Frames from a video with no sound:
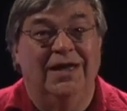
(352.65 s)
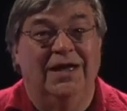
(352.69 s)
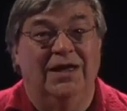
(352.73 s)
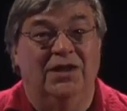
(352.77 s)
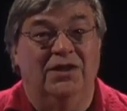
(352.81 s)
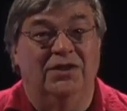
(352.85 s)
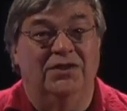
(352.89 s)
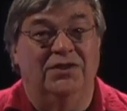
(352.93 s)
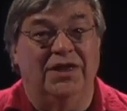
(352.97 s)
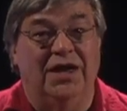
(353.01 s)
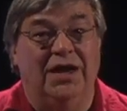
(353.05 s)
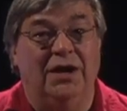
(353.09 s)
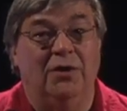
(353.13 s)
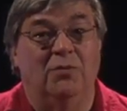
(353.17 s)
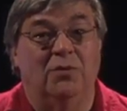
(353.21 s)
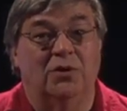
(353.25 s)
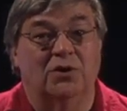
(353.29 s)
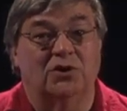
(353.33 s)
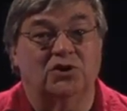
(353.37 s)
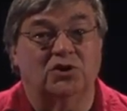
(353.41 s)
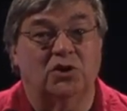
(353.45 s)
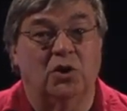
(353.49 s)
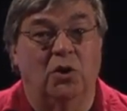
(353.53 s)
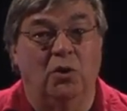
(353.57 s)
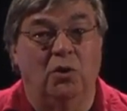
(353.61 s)
they were
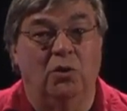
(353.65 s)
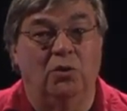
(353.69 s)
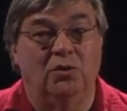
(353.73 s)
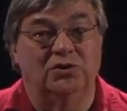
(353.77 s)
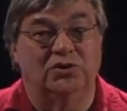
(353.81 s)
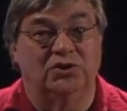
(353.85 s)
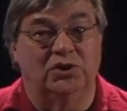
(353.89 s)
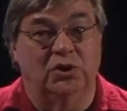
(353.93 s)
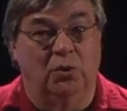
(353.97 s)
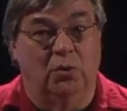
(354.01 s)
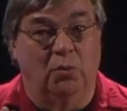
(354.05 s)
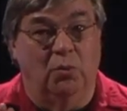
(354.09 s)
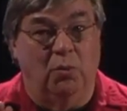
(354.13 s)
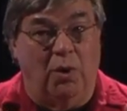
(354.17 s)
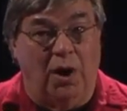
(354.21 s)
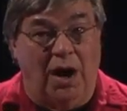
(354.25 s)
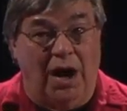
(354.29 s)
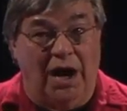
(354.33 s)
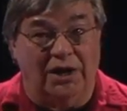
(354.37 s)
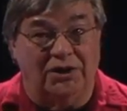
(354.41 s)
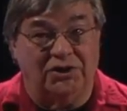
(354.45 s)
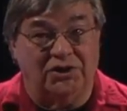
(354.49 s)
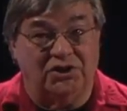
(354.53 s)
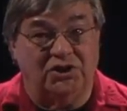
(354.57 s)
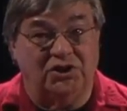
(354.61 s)
told to
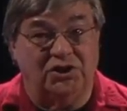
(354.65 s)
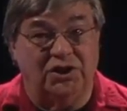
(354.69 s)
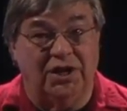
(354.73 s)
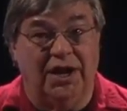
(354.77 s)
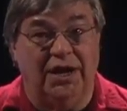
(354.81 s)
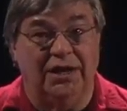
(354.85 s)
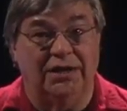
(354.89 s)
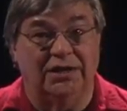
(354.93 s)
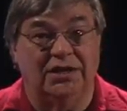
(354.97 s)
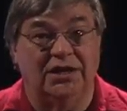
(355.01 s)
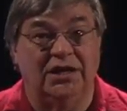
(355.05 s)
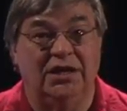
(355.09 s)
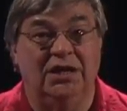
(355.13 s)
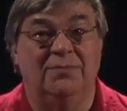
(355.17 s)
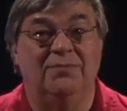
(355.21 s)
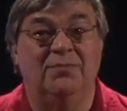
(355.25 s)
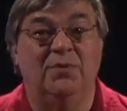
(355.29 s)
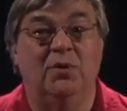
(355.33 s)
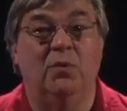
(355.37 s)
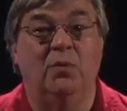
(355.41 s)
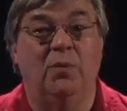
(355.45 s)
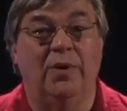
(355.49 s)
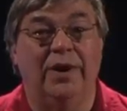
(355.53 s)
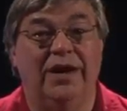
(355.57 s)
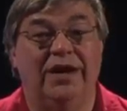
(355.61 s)
watch and keep
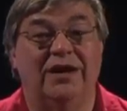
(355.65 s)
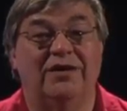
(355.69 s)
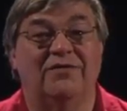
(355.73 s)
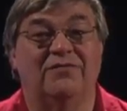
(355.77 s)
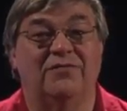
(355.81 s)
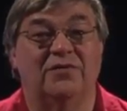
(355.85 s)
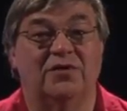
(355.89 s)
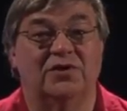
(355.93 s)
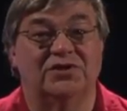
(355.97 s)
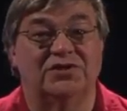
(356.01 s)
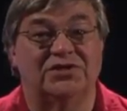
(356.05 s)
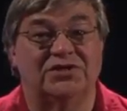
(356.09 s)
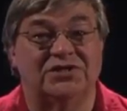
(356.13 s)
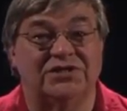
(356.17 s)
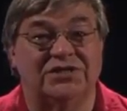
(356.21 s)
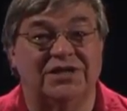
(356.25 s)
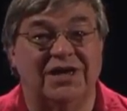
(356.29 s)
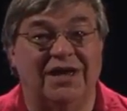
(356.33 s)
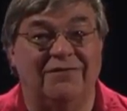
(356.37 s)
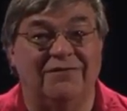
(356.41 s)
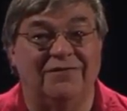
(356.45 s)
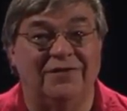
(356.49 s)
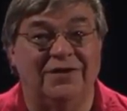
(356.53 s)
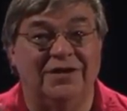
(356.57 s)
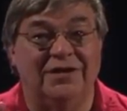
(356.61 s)
awake for
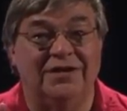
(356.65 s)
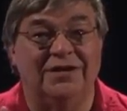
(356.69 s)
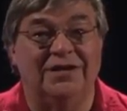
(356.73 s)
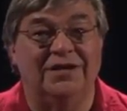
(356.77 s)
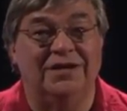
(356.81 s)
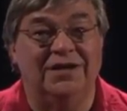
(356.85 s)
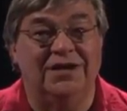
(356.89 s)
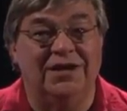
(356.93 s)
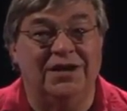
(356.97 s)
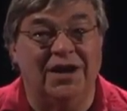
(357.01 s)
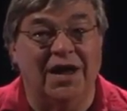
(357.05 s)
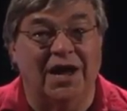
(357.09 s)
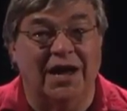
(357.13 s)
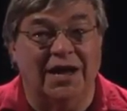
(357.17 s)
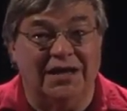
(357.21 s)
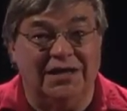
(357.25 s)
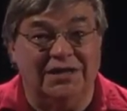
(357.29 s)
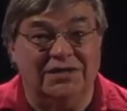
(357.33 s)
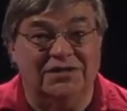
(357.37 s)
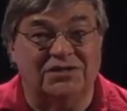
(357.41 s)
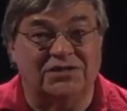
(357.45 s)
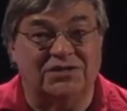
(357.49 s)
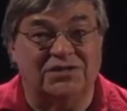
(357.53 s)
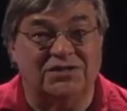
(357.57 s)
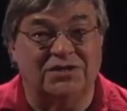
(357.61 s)
seven
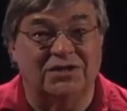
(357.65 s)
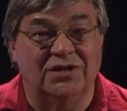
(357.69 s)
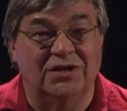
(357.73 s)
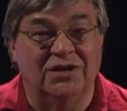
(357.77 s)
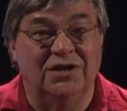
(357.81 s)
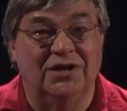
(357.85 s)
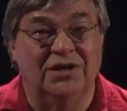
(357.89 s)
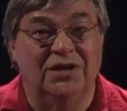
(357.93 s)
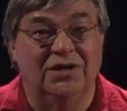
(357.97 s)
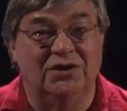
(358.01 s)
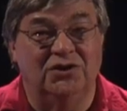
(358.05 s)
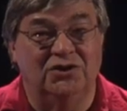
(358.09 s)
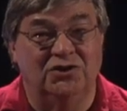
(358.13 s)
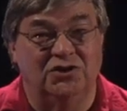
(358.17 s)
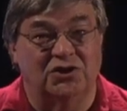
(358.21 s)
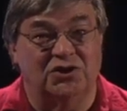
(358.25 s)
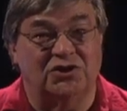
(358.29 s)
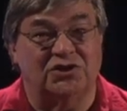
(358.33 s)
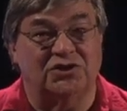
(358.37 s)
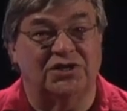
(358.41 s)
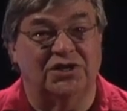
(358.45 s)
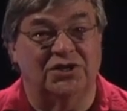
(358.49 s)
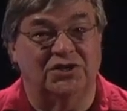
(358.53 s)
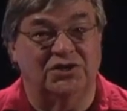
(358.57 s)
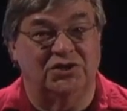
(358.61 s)
nights,
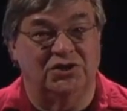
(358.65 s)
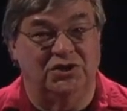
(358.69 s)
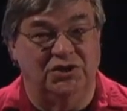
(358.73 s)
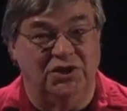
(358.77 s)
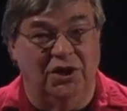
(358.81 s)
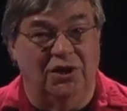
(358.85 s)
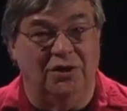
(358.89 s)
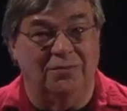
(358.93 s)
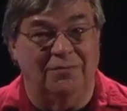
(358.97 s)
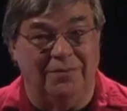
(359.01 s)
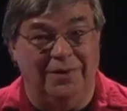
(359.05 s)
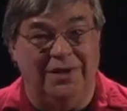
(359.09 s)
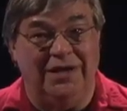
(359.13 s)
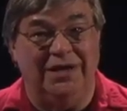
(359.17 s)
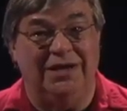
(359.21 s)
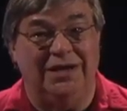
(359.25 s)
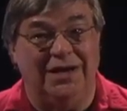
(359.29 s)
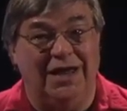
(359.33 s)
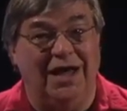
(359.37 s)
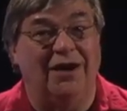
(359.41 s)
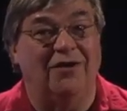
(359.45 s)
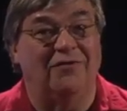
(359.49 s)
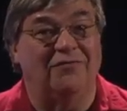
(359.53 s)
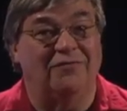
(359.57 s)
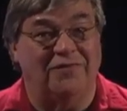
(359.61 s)
just as young men
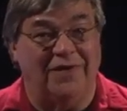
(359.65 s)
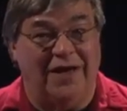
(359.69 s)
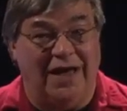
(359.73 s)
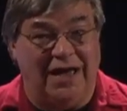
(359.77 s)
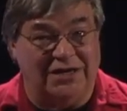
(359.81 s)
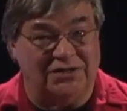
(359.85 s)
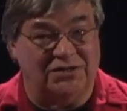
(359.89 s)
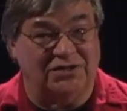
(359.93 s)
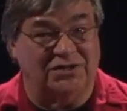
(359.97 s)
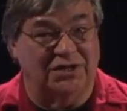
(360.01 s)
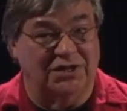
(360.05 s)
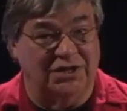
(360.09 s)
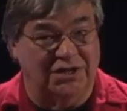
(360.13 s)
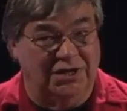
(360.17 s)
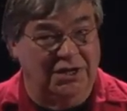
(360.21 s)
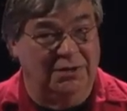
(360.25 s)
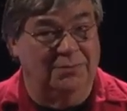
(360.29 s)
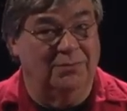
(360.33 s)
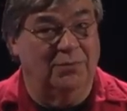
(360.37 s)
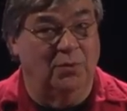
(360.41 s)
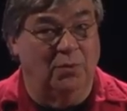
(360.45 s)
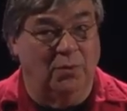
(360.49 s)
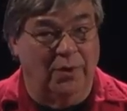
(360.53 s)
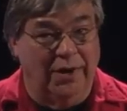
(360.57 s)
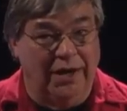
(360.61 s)
now fast and
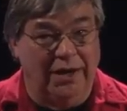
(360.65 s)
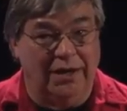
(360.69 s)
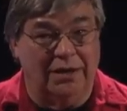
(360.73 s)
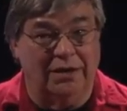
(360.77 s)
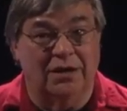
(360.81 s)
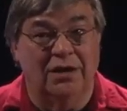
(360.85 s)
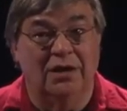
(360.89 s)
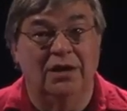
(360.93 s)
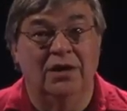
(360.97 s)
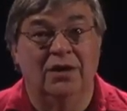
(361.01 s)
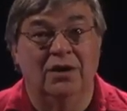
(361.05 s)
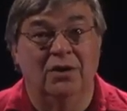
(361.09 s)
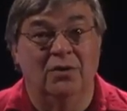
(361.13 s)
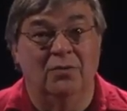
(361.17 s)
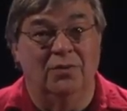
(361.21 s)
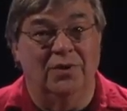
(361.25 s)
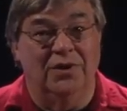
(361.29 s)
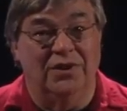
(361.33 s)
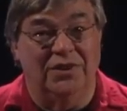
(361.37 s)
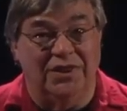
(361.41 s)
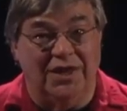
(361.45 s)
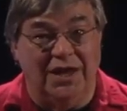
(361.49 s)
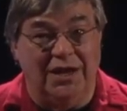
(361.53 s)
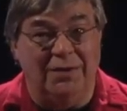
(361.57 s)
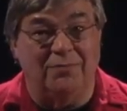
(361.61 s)
keep awake
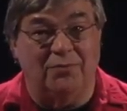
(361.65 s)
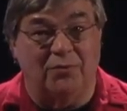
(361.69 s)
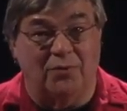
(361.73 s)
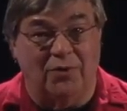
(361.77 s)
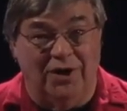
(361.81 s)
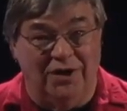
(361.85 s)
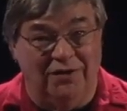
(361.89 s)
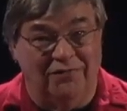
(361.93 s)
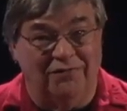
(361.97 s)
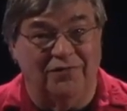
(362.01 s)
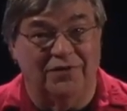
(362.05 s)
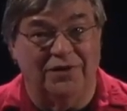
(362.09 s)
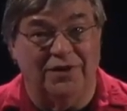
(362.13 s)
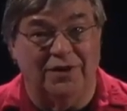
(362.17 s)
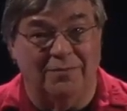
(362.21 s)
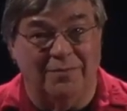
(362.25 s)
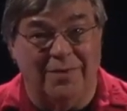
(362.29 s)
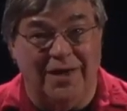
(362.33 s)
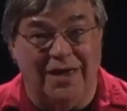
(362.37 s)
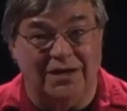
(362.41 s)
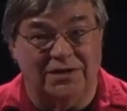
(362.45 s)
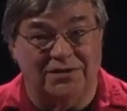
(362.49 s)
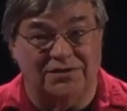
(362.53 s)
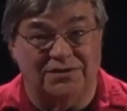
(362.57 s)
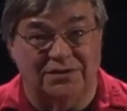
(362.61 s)
when they pray for their
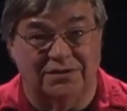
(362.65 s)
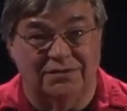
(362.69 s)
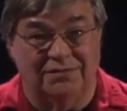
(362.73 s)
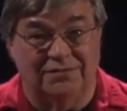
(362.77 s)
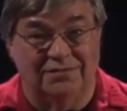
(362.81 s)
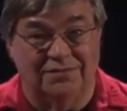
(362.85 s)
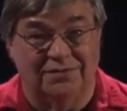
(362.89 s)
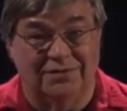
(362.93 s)
medicine.